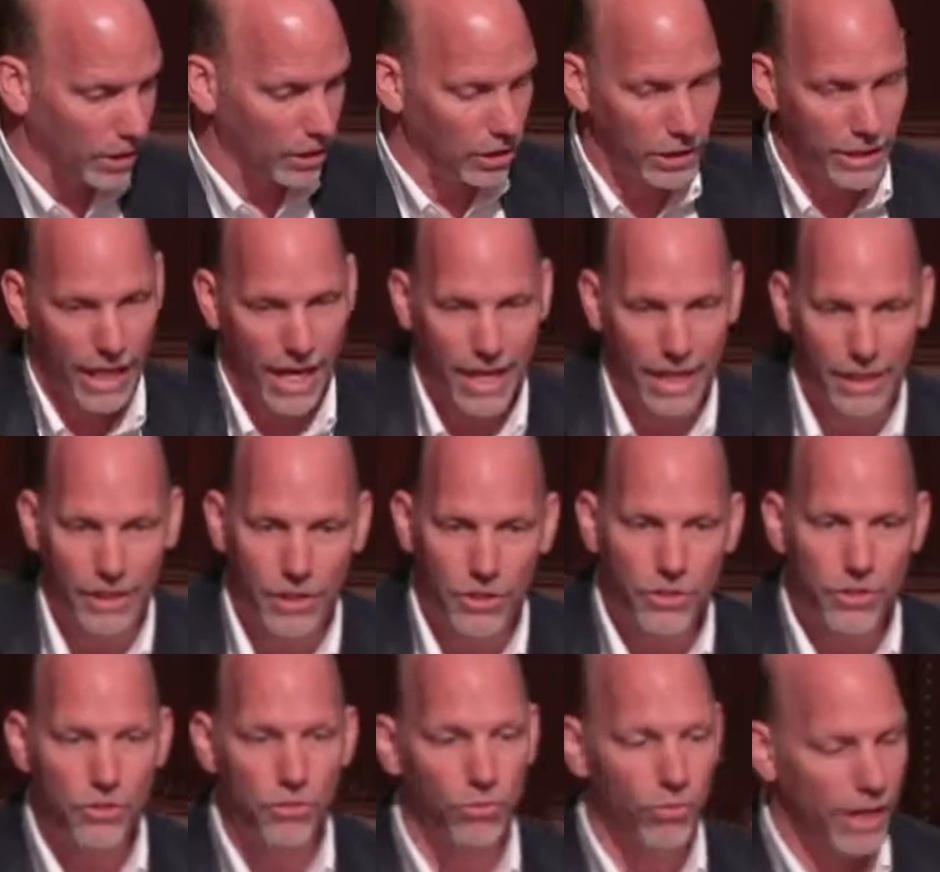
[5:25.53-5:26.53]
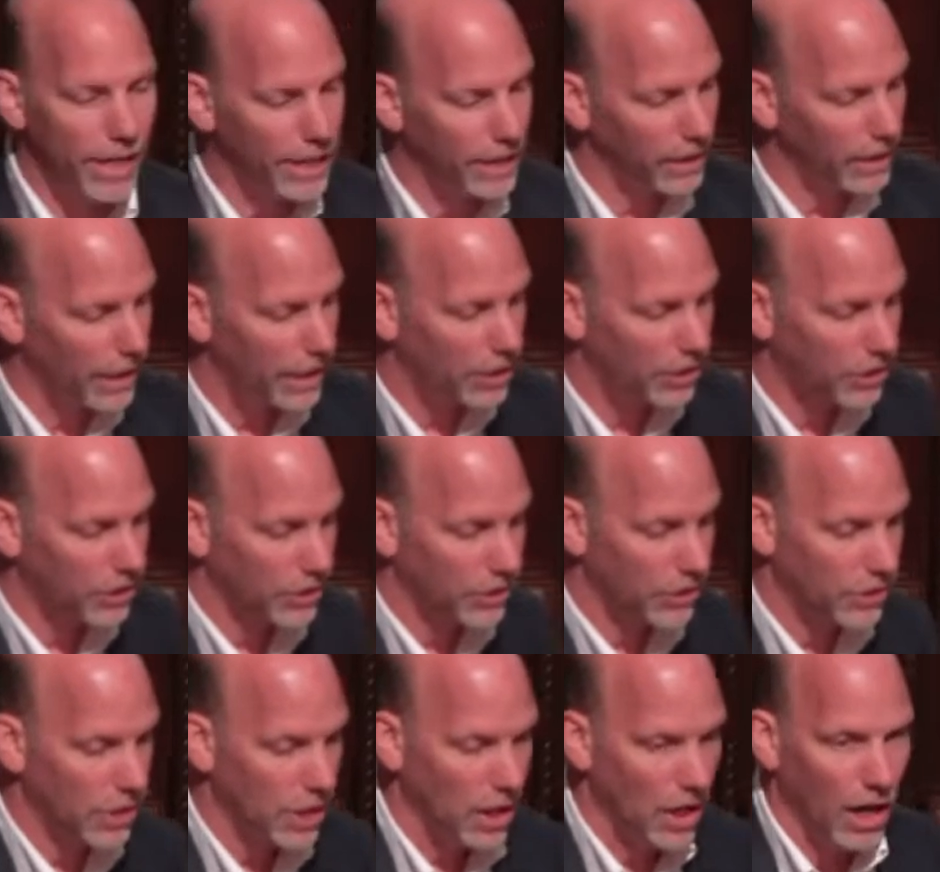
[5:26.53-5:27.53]
you look at it, the new
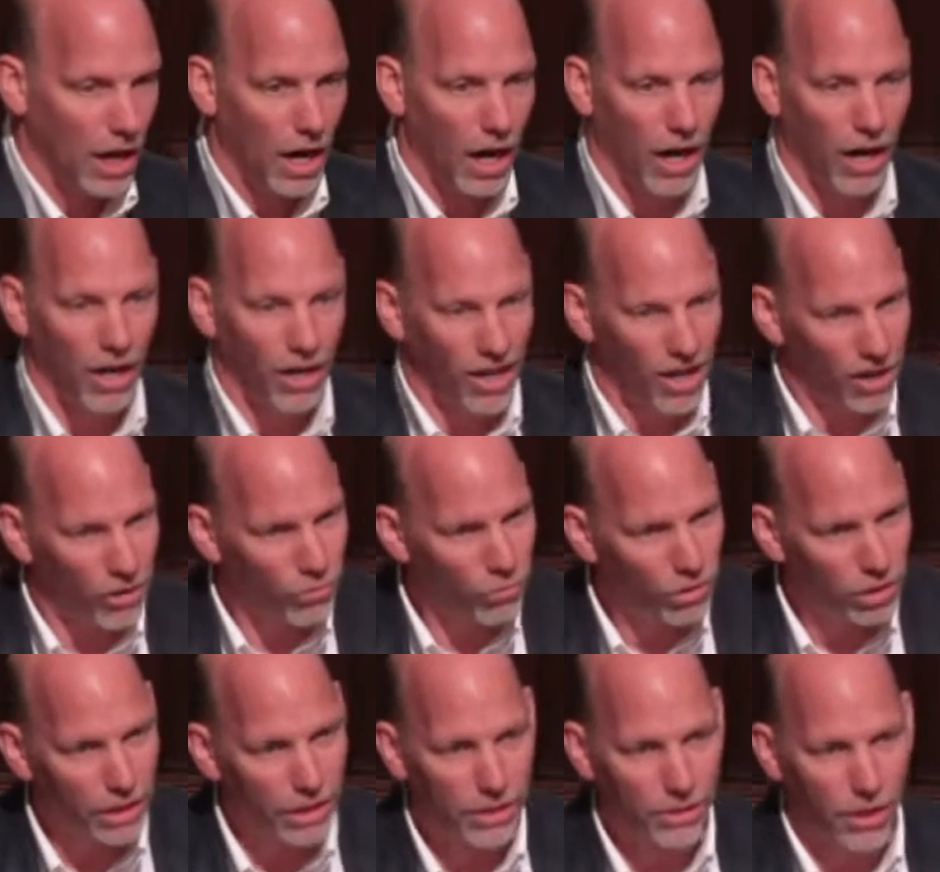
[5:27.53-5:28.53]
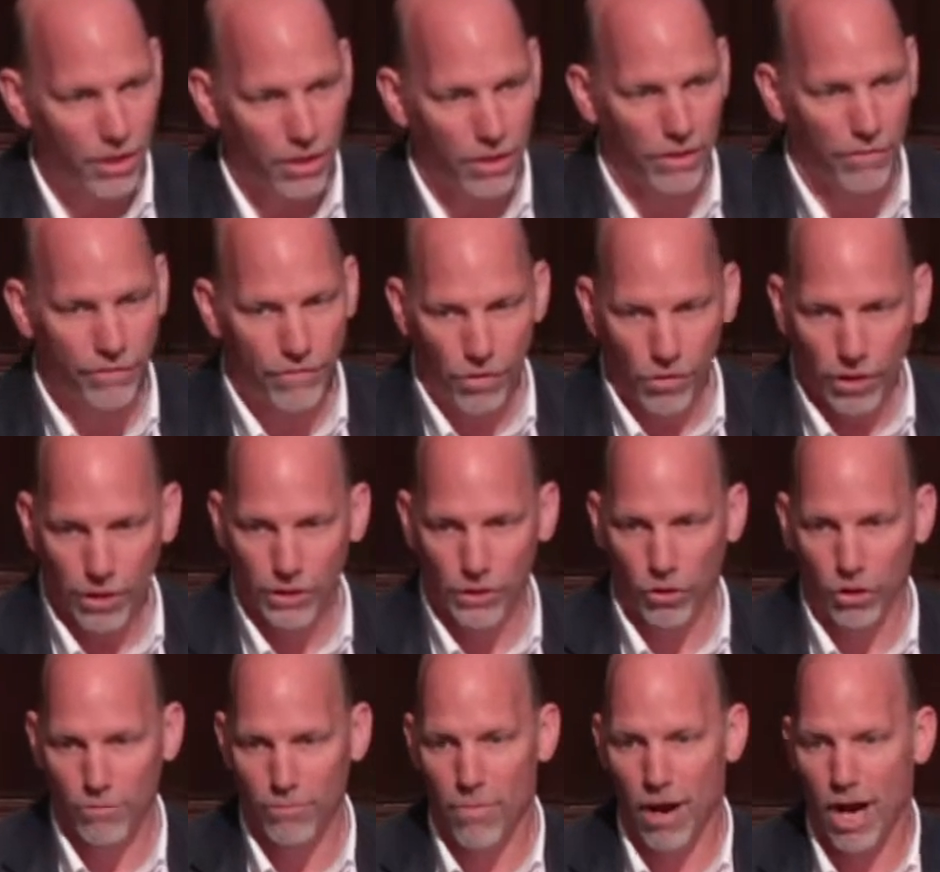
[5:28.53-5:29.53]
regulations are really starting to focus
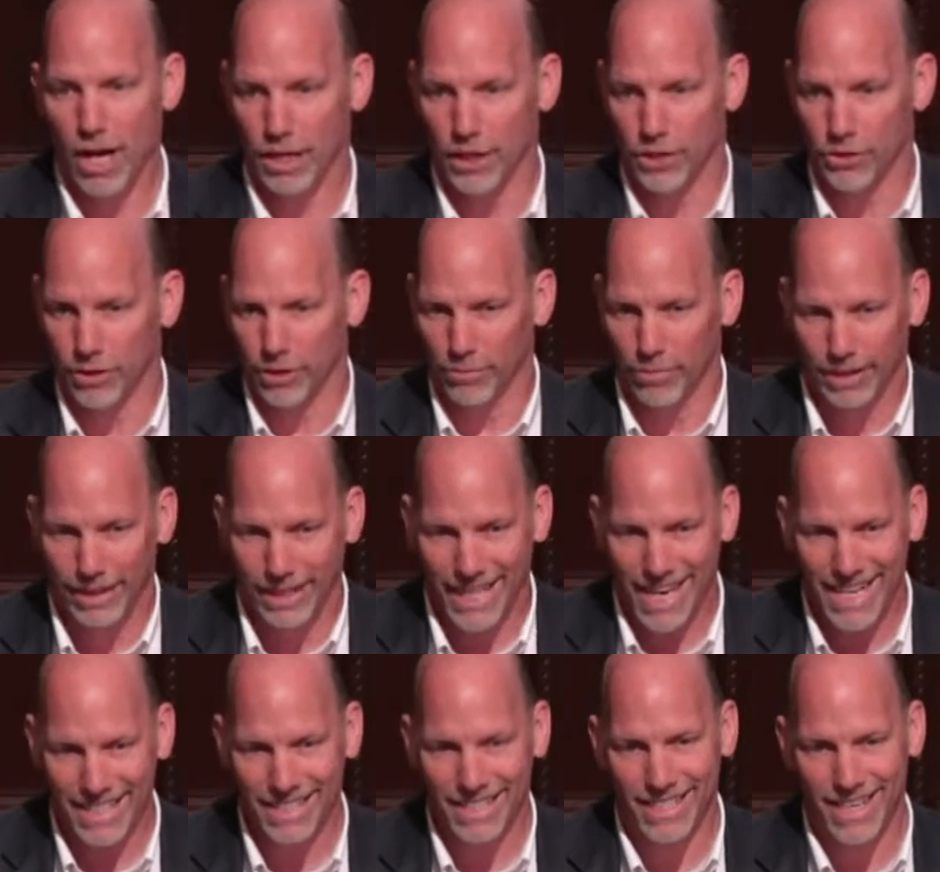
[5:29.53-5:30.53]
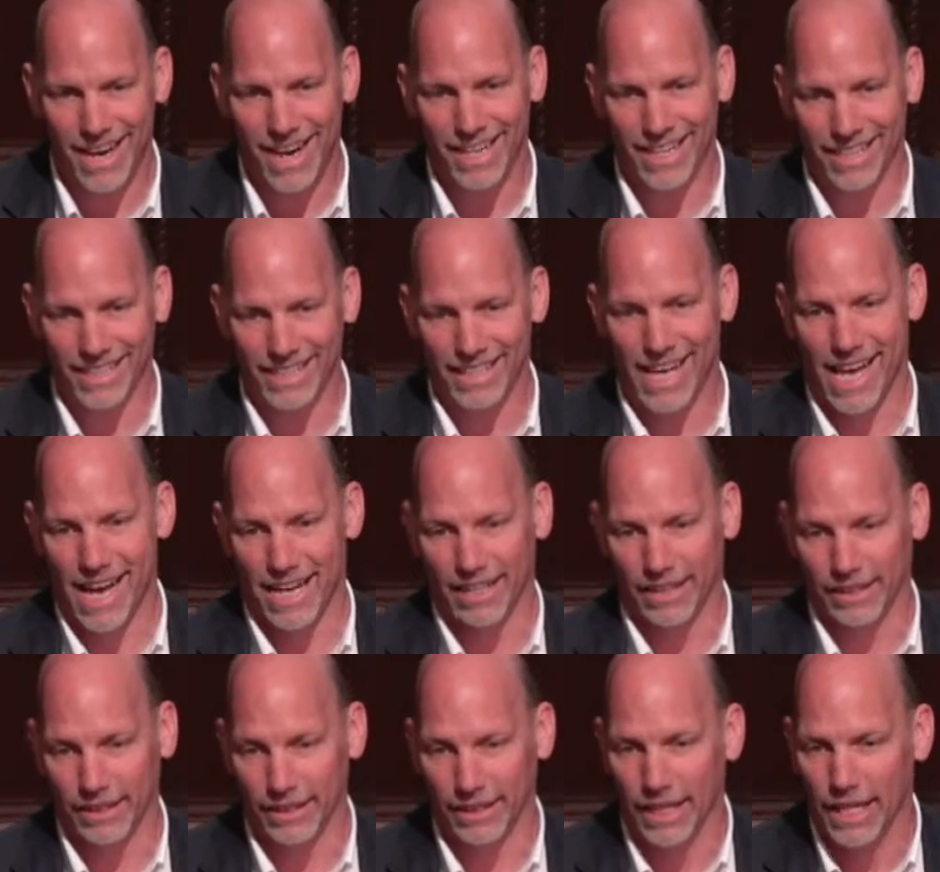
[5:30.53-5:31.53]
on monitoring, but that's not
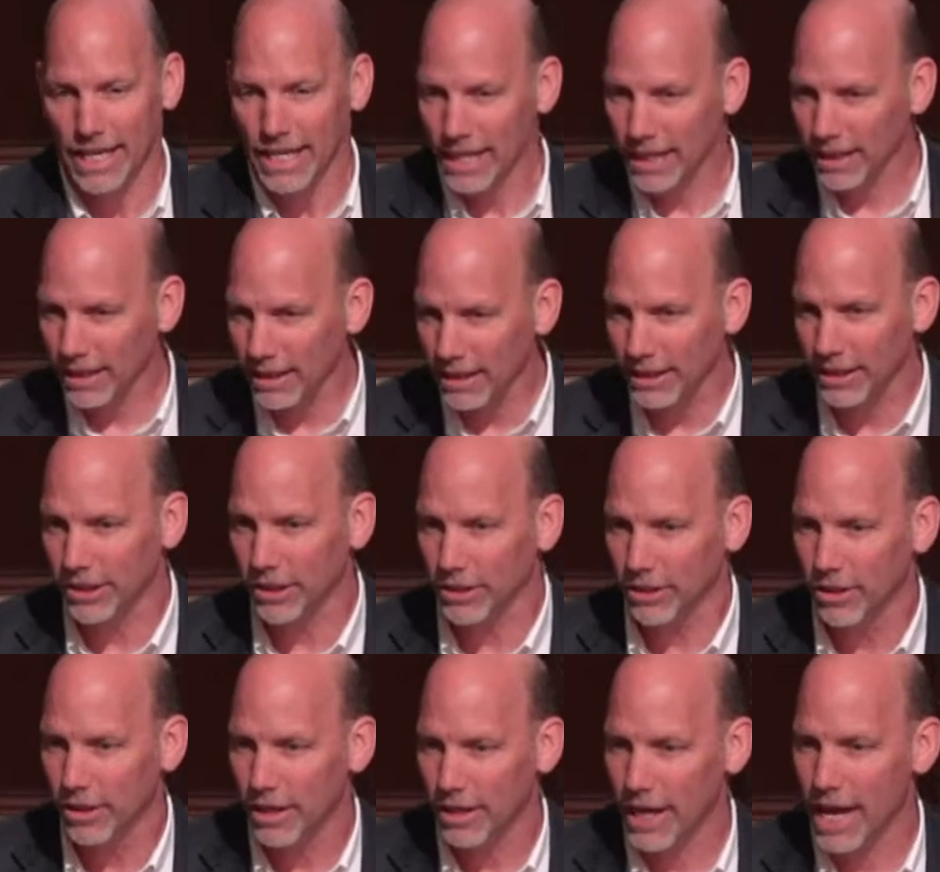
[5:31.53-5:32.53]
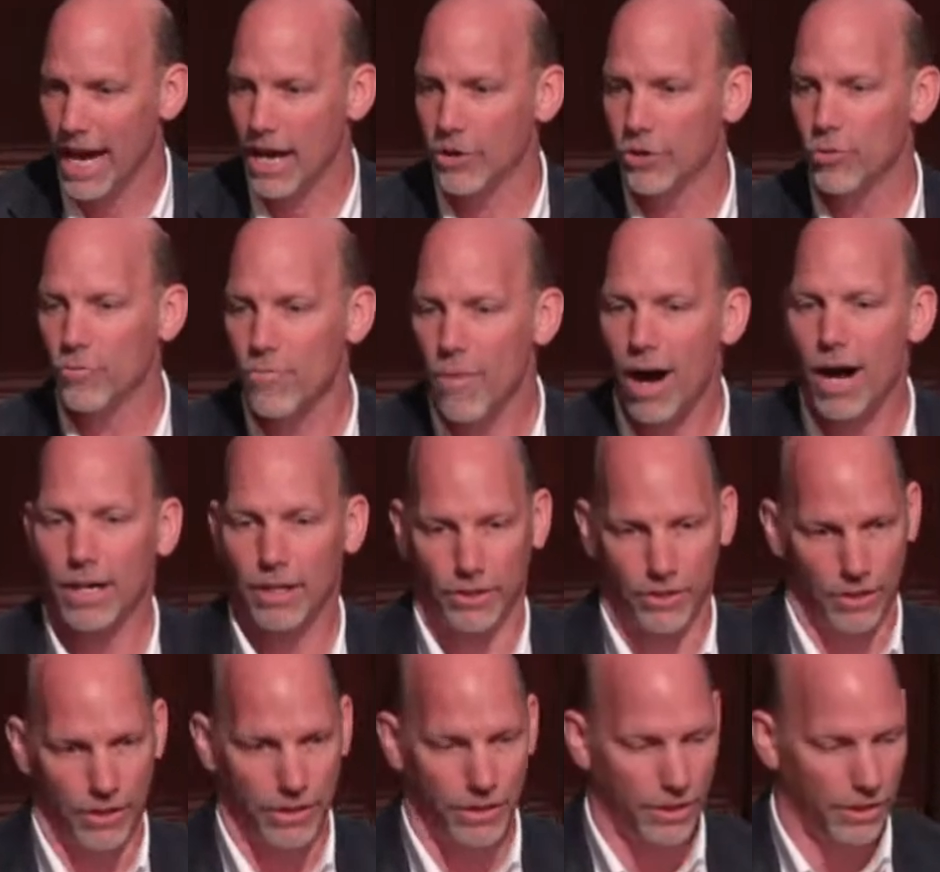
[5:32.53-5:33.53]
exactly clear how you monitor
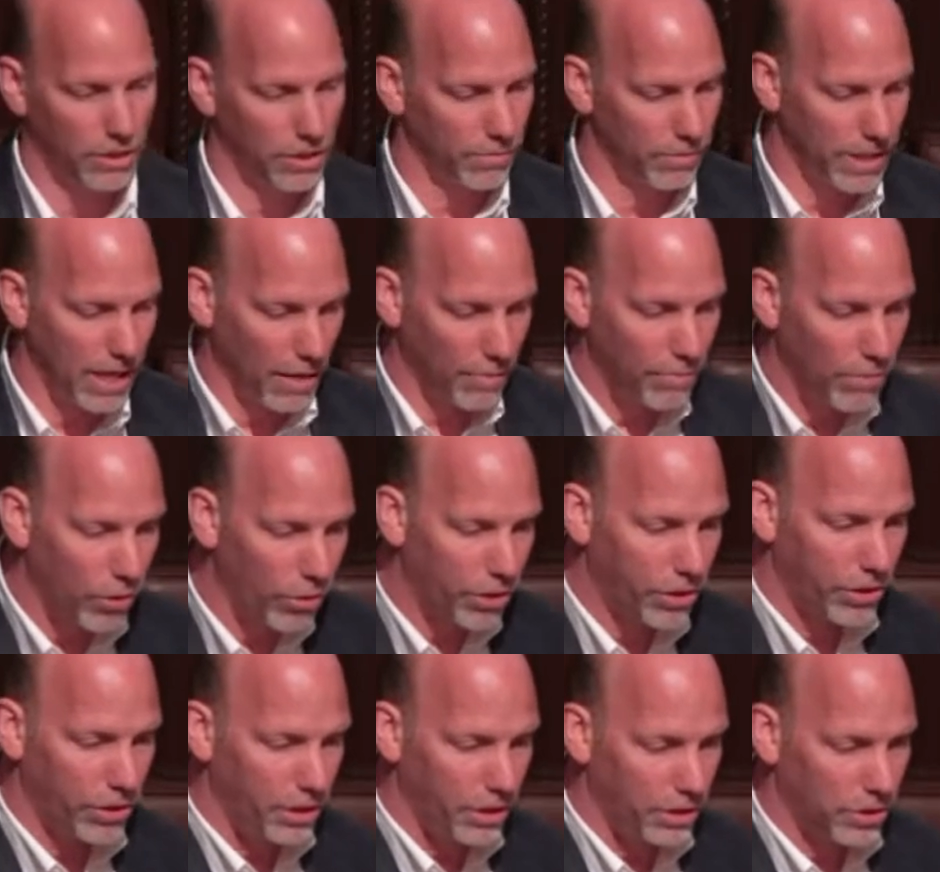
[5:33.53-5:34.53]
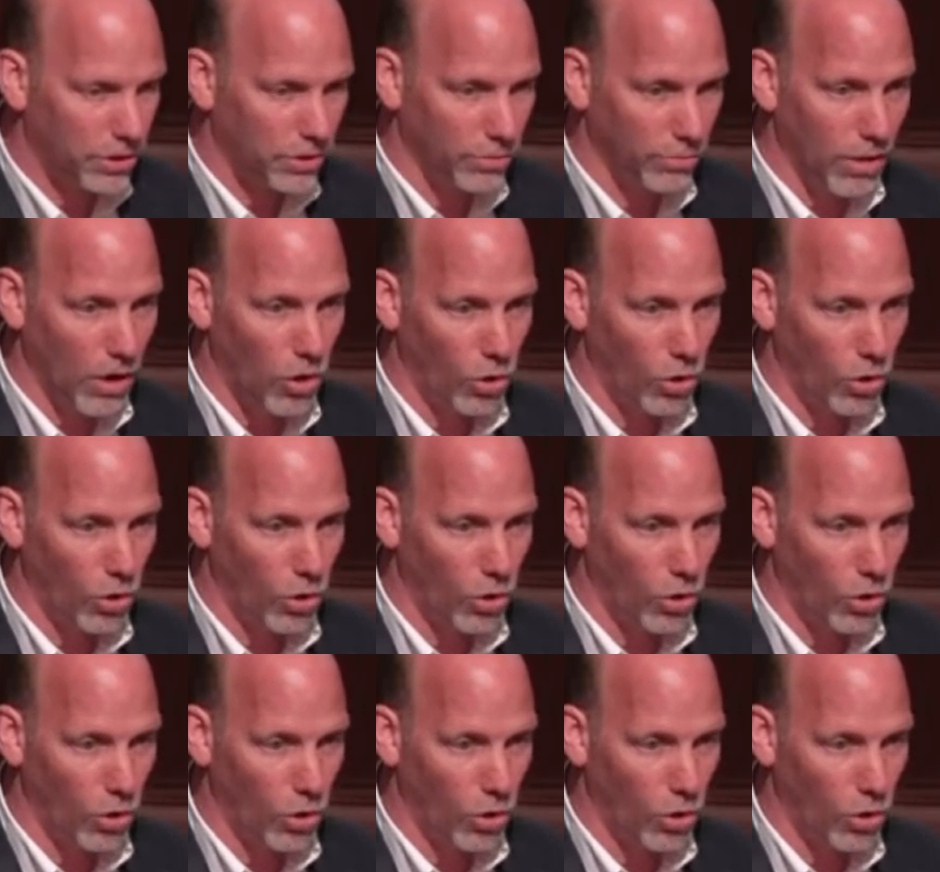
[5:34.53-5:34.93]
the systems. Now, both of these two